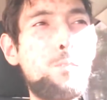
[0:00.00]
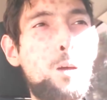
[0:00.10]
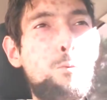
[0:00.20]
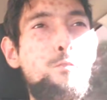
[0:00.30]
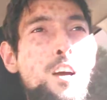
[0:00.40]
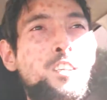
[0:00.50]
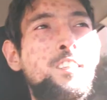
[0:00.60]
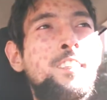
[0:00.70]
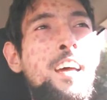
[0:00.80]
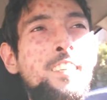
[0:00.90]
And perfection
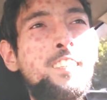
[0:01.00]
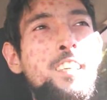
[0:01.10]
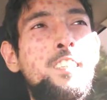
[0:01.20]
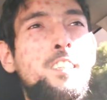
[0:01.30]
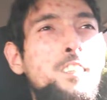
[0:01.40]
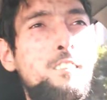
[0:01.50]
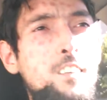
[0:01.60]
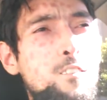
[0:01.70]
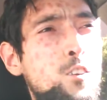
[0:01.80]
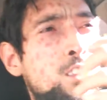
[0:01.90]
does not exist.
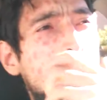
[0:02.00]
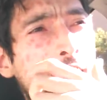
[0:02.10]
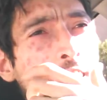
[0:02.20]
And if you think